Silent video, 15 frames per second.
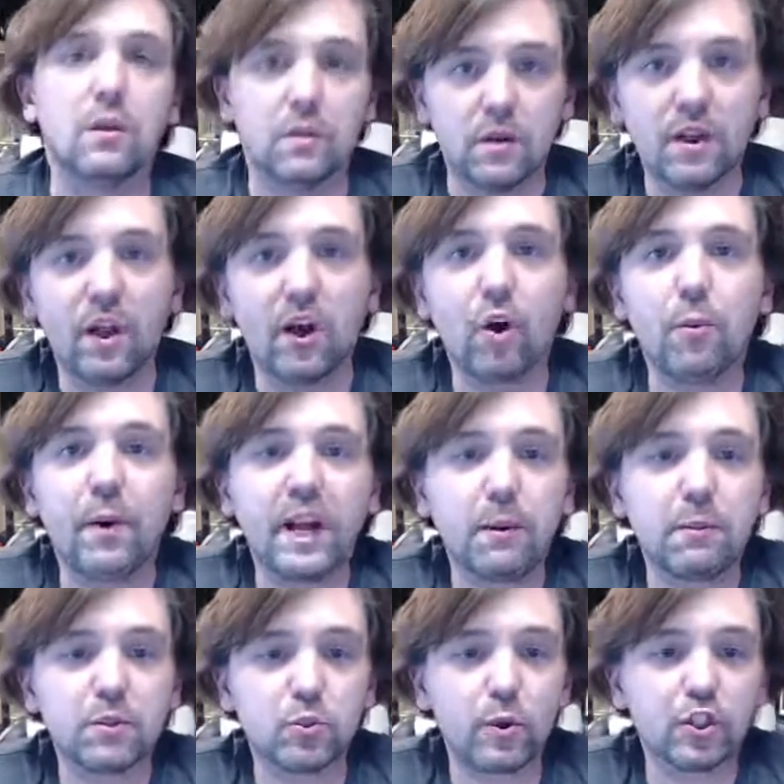Hello, my
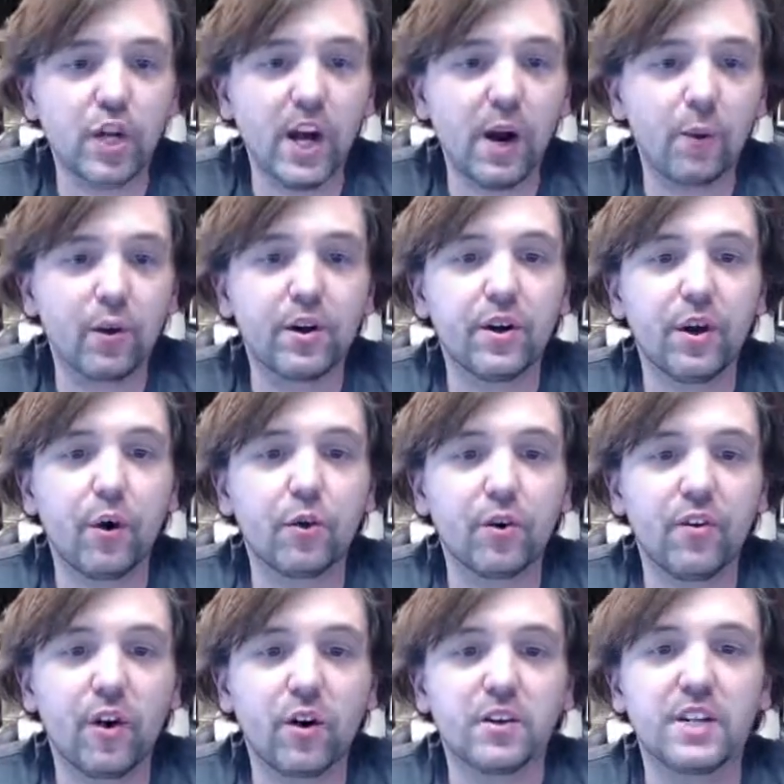name is Rich Howard, owner
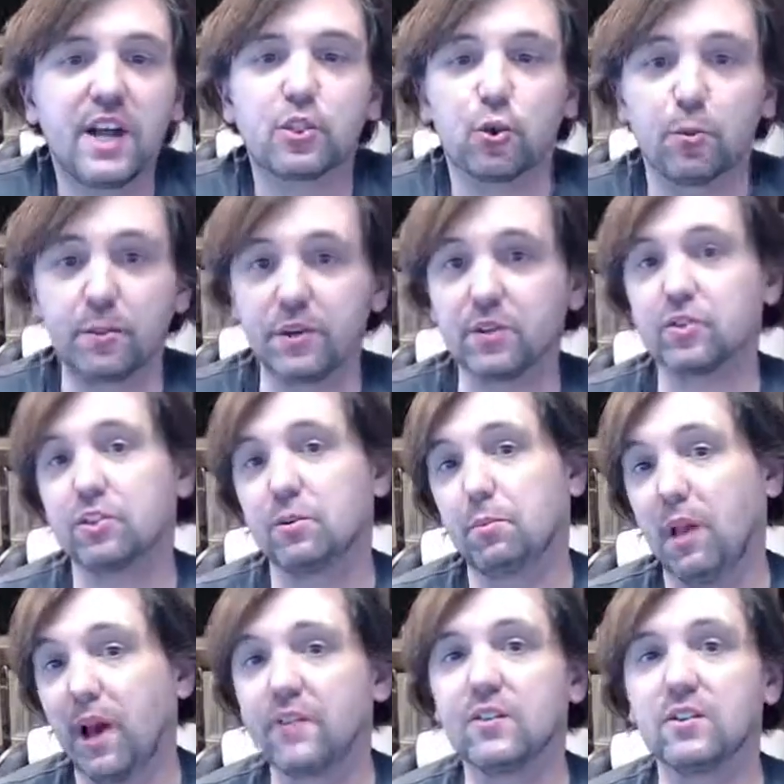of Architectural Builder
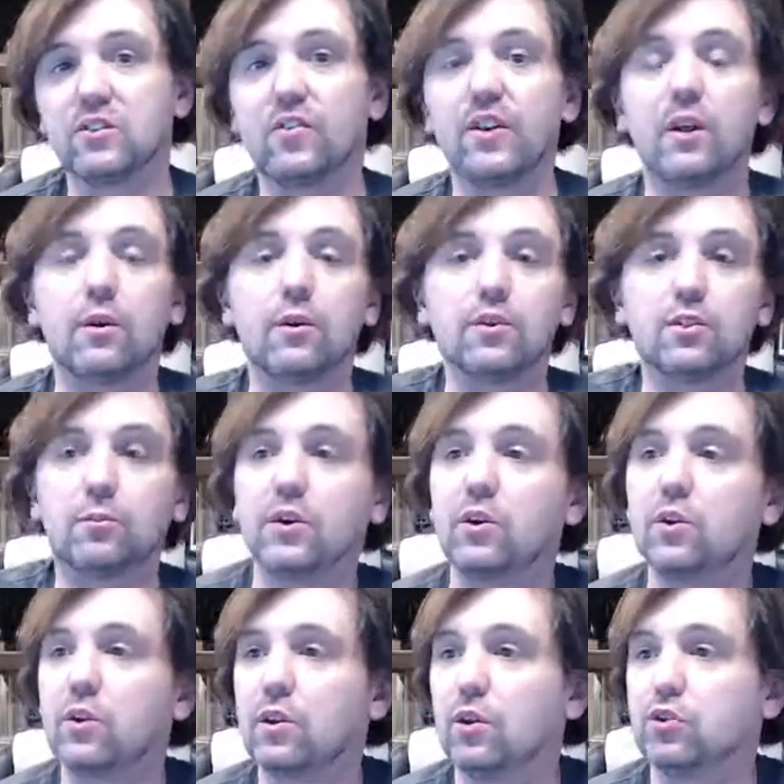Supply, and this video is to bring
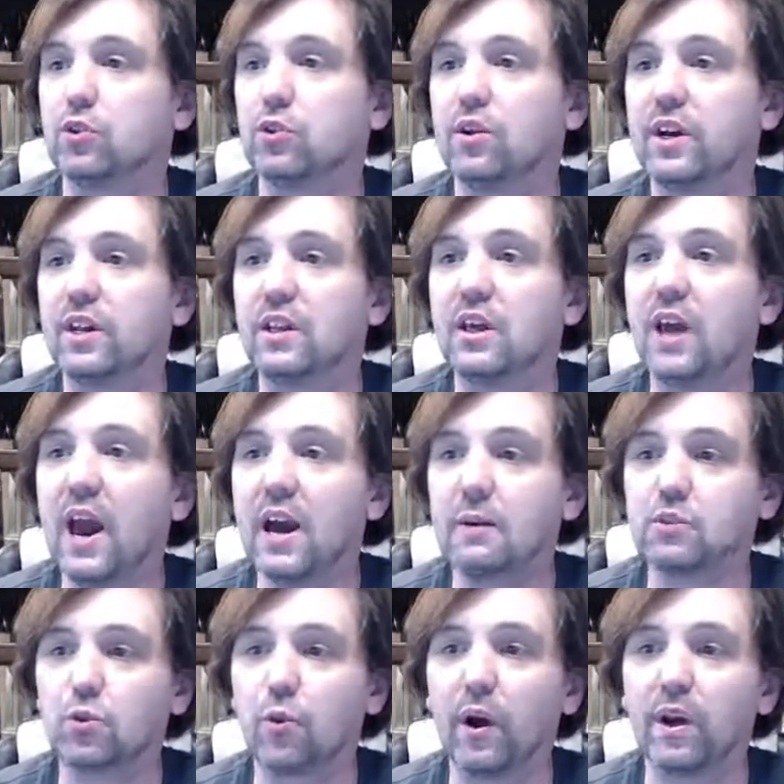you a closer look at the
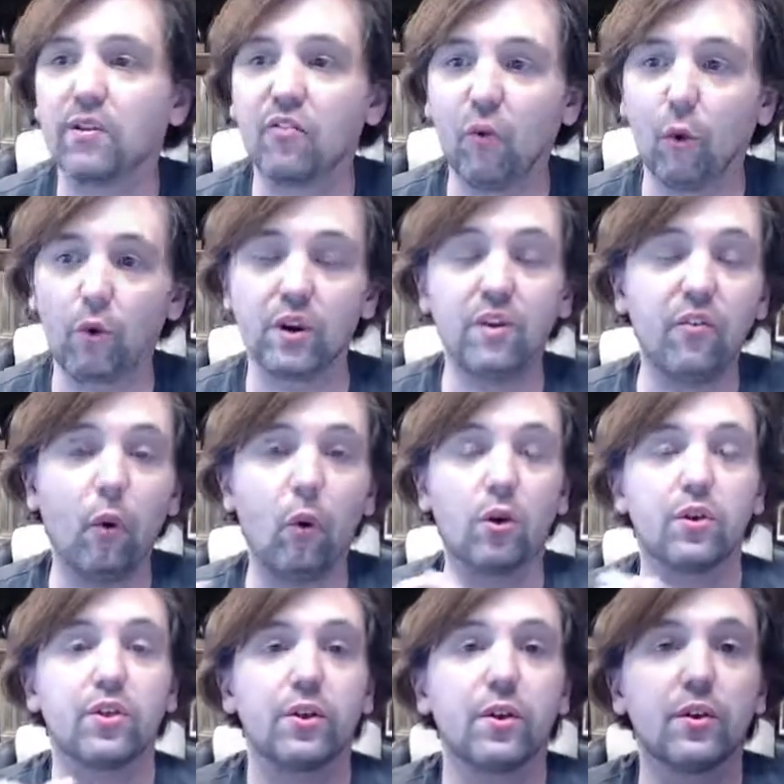Adams Rite
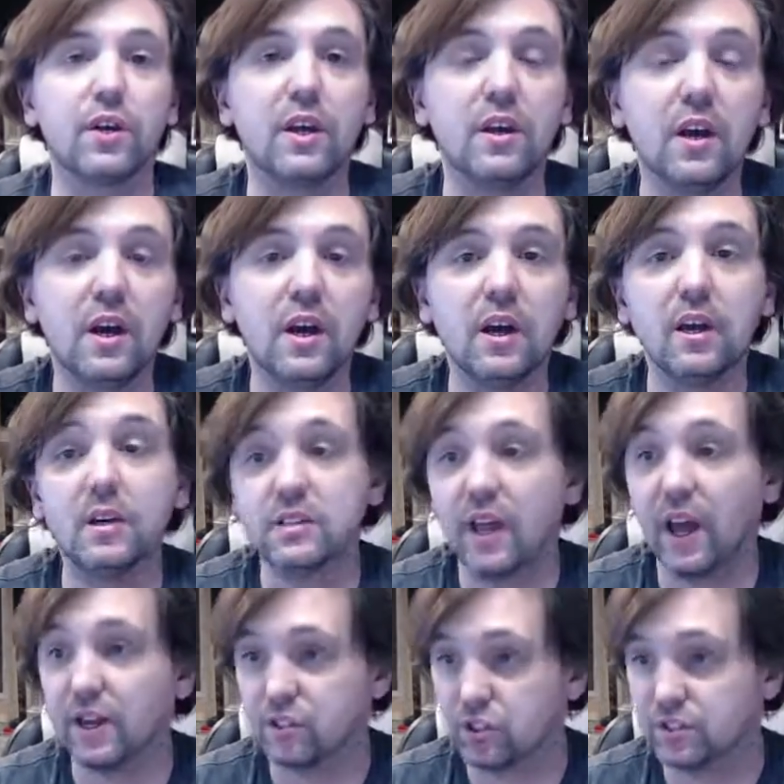
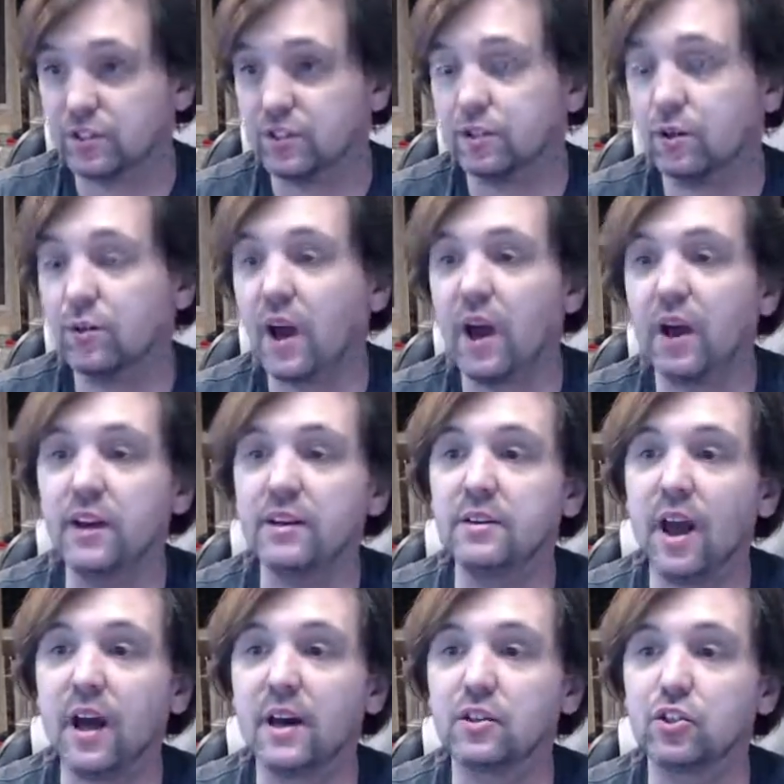
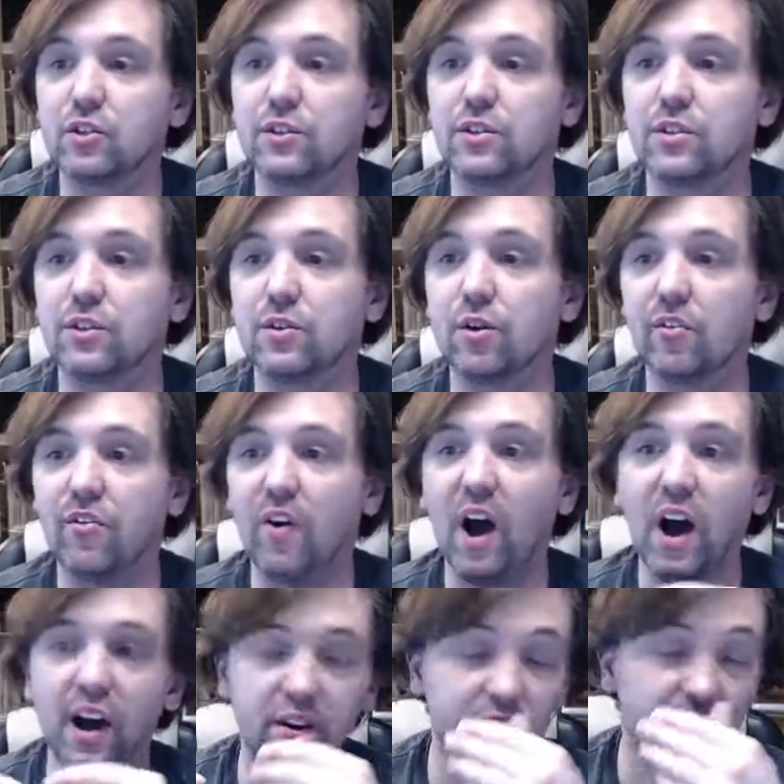
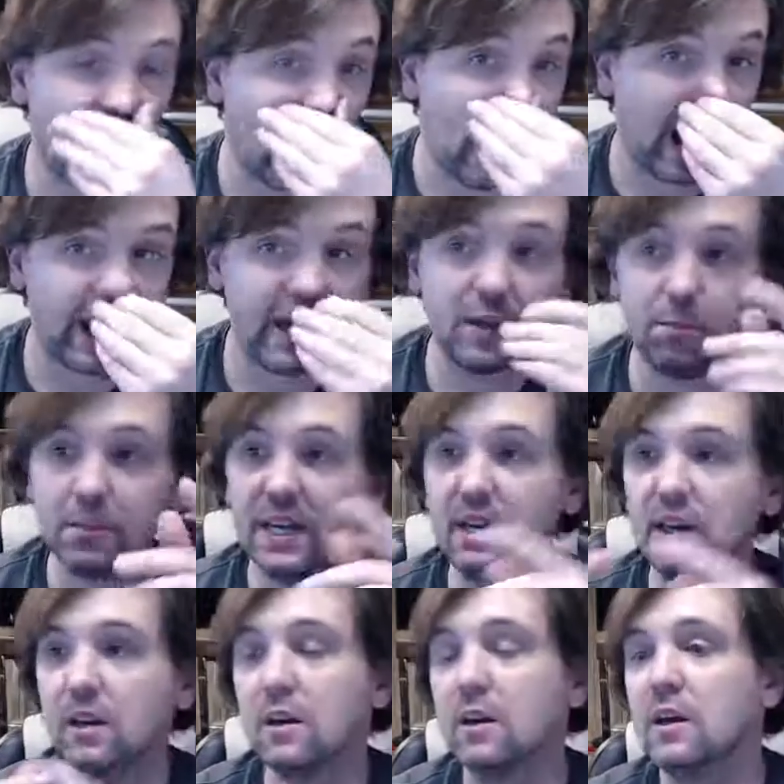
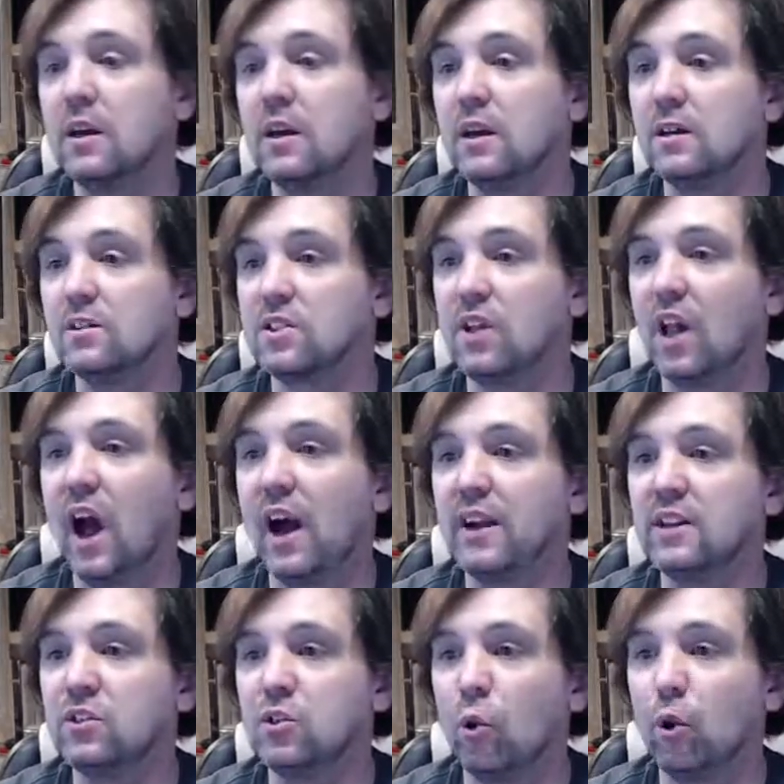4430-09-05IB
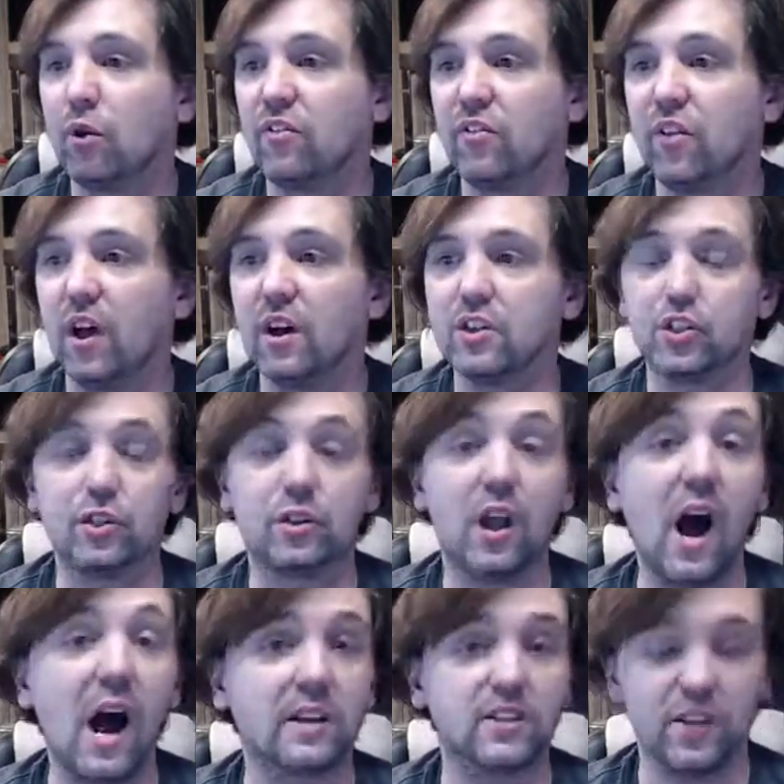sliding door flush
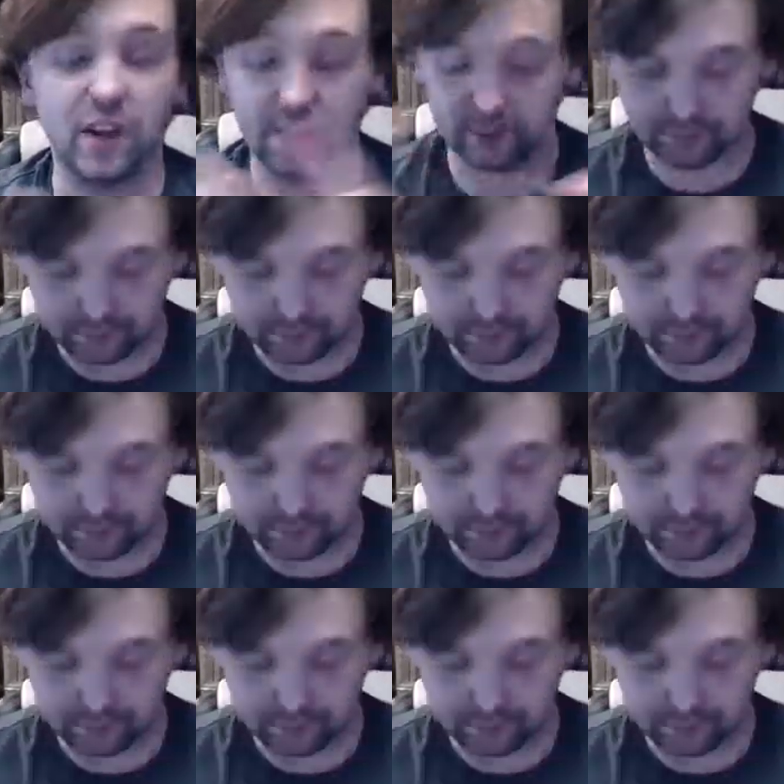lock set.